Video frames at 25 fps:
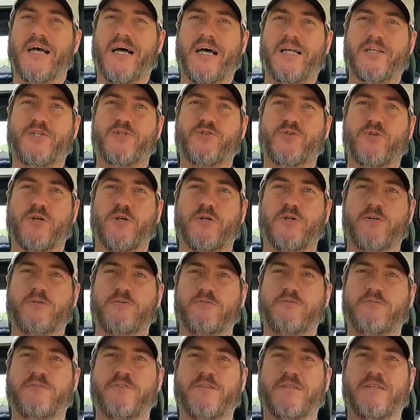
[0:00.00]
I
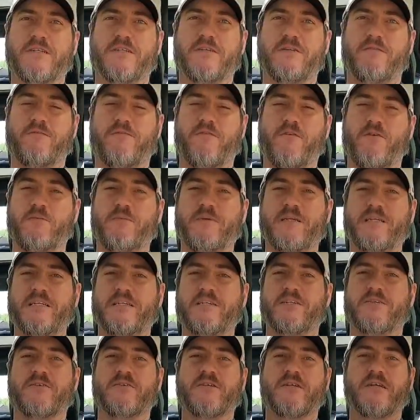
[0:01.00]
drove from
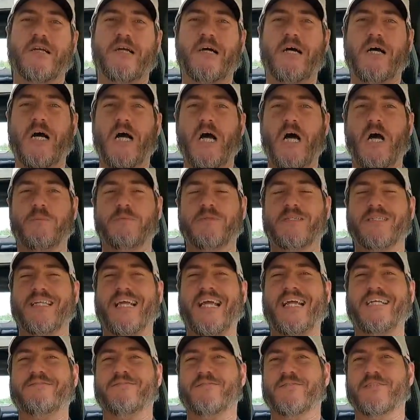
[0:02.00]
here up to
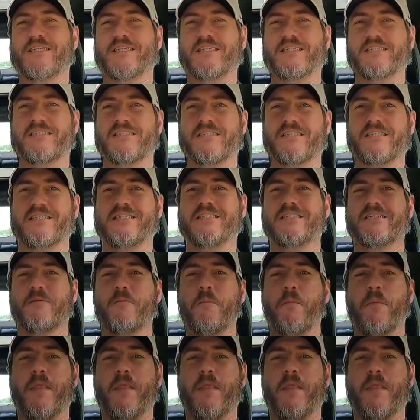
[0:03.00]
Nashville, Tennessee,